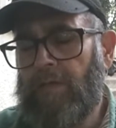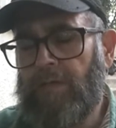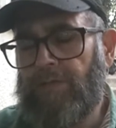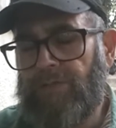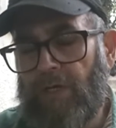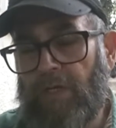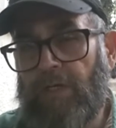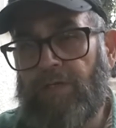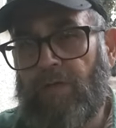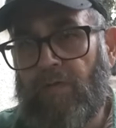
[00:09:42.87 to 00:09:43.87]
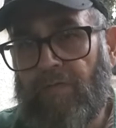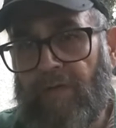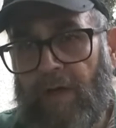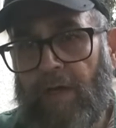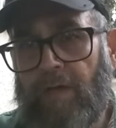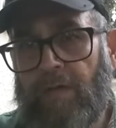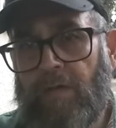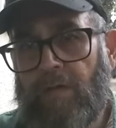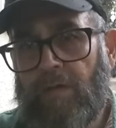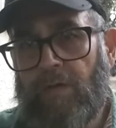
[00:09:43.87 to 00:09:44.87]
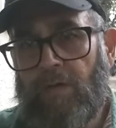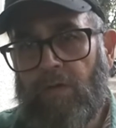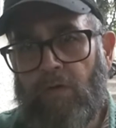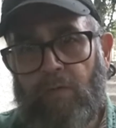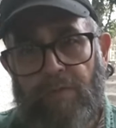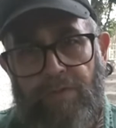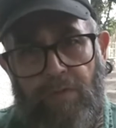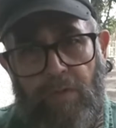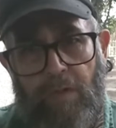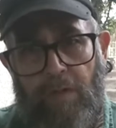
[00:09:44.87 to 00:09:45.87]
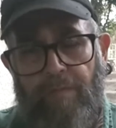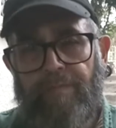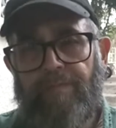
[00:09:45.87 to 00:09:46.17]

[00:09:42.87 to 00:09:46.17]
Shana Tova, Umetuka,